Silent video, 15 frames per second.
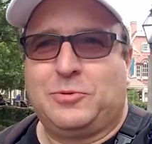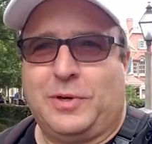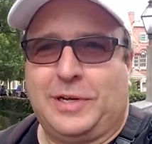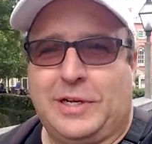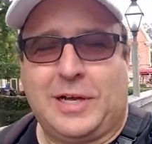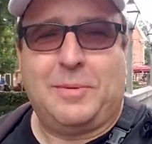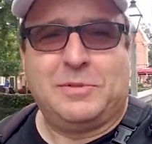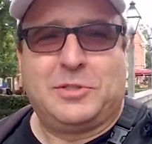when
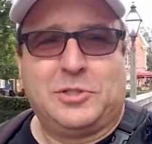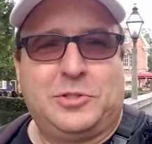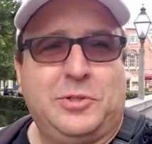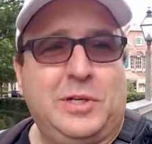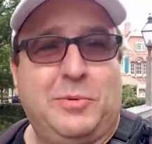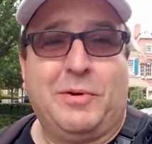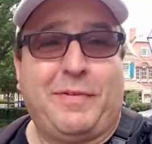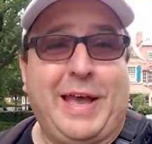it comes to
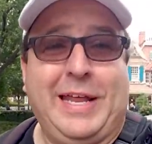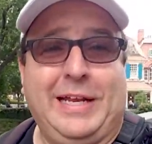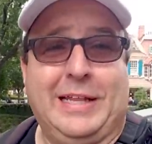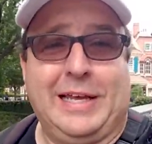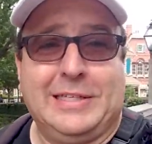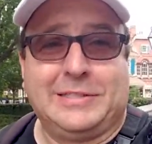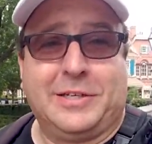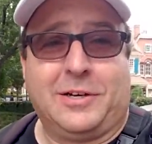shooting with any
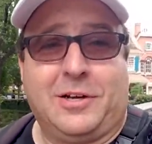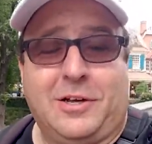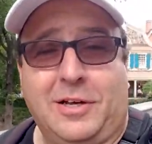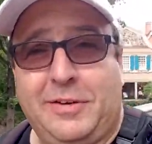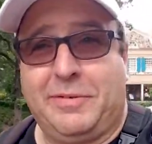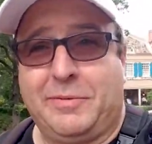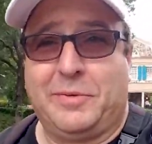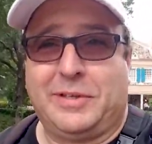lens at all,
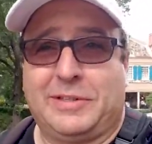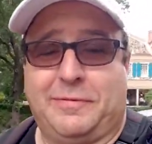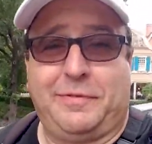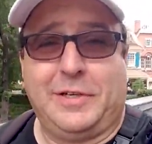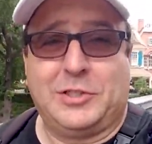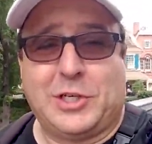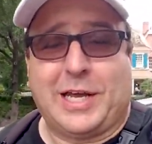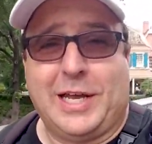even with the
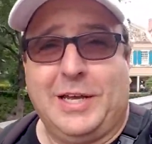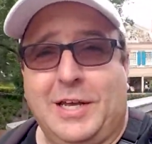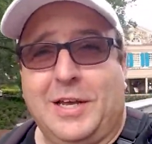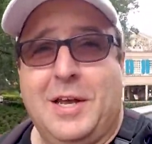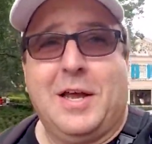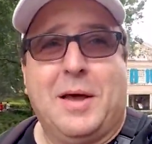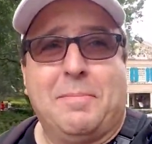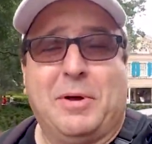fisheye.
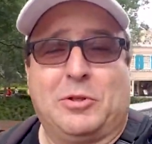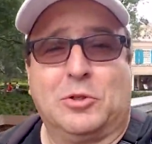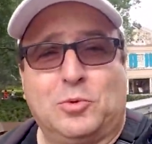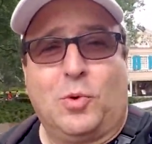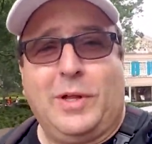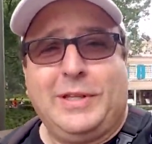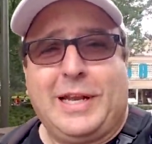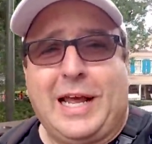But there's
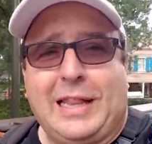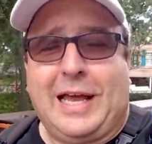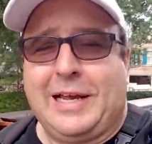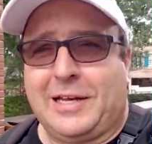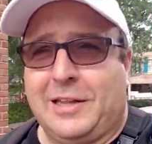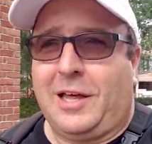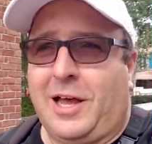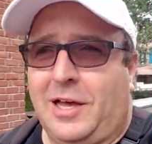one that I like
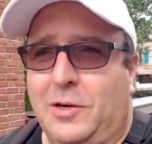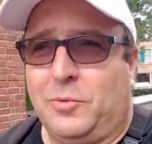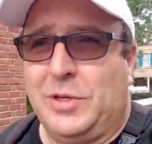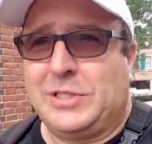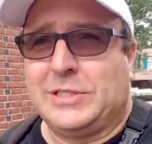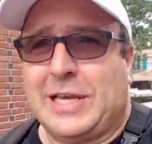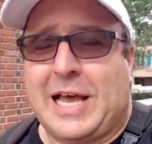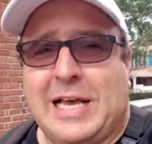a lot,
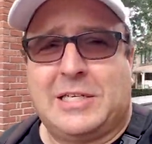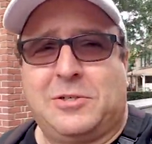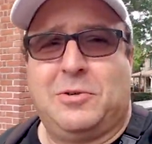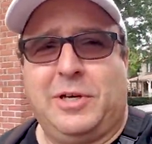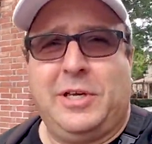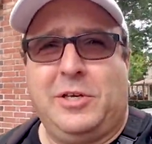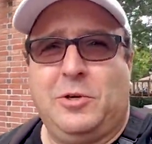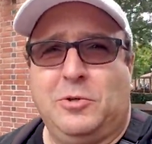which is
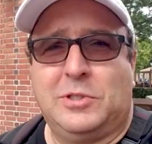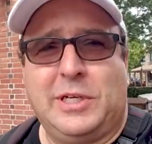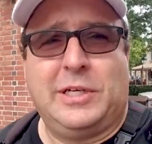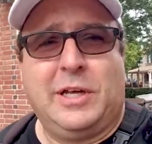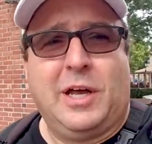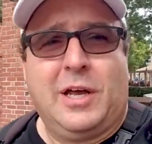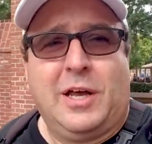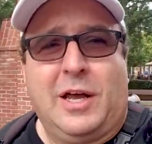actually using
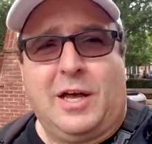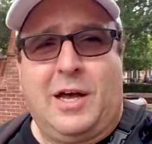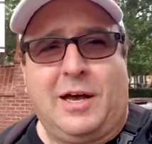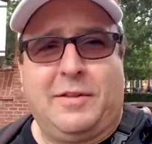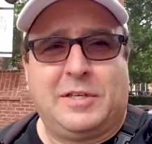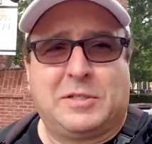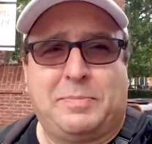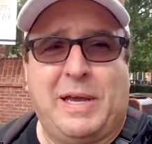
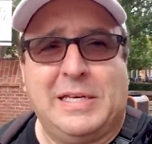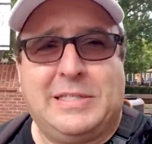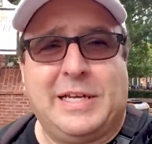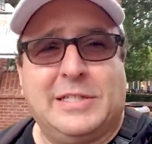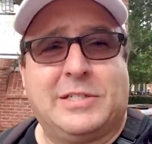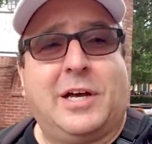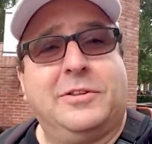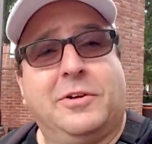uh, the space that
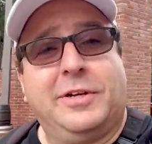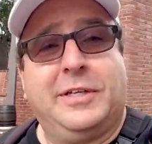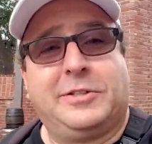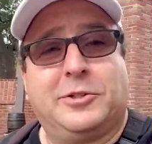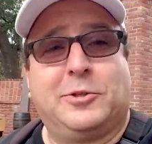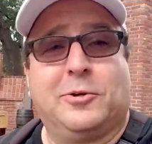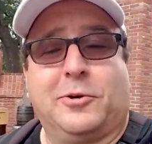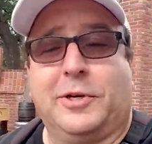is underneath the
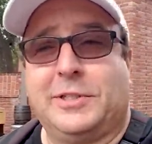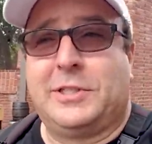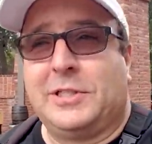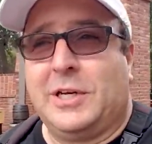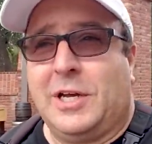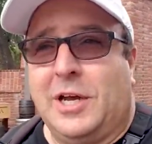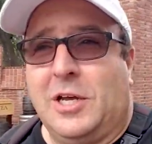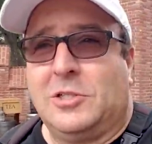turrets.
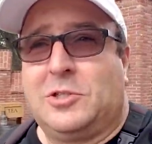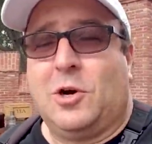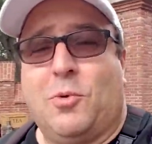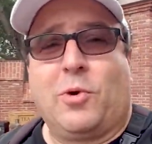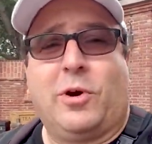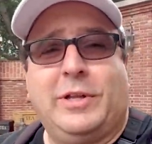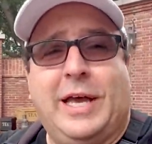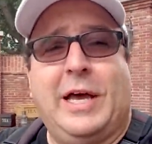So
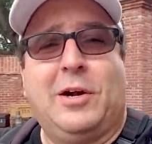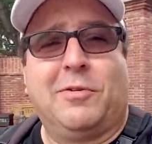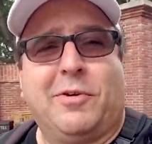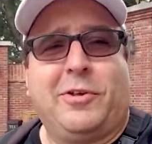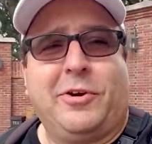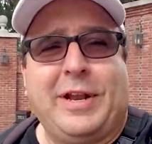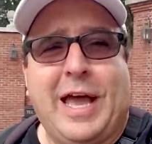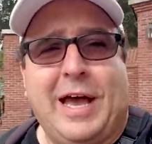we're going to head over
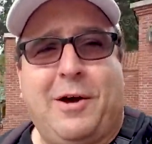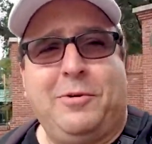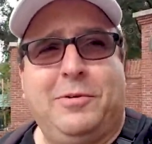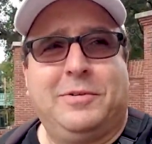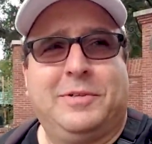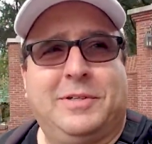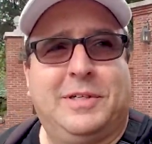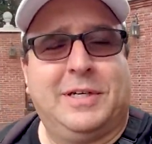there now.
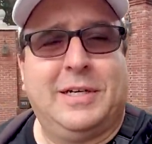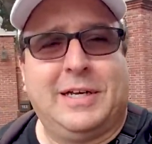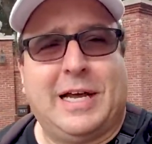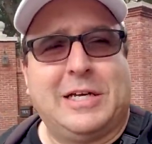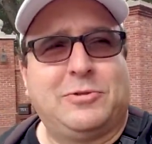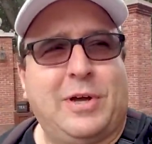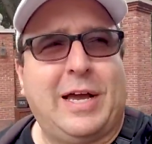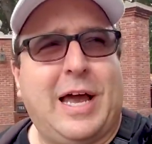
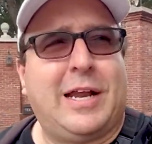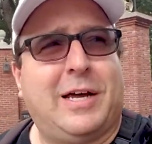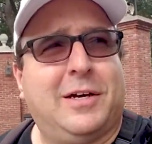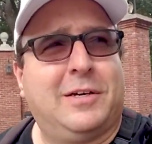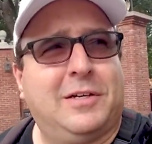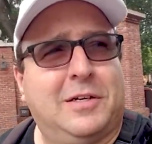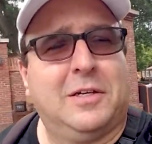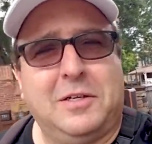Actually, I got a,
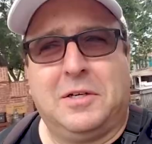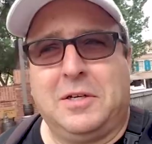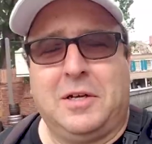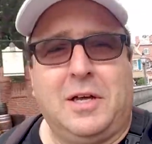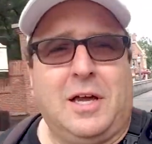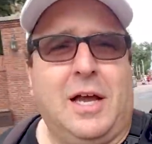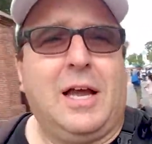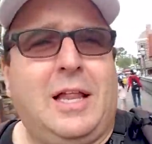
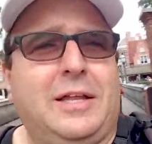got a